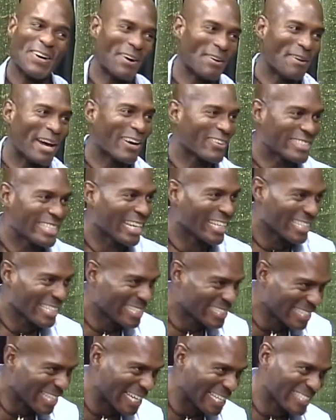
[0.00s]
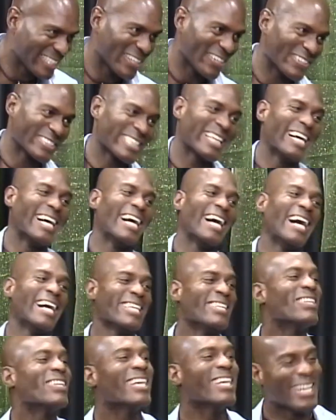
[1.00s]
or not gonna tell me inside jokes.
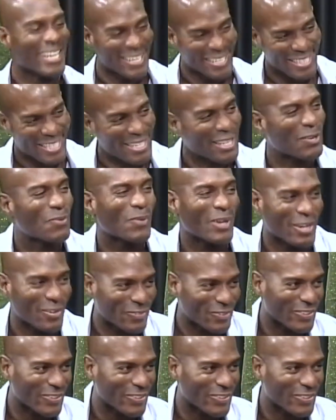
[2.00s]
you, you look uh,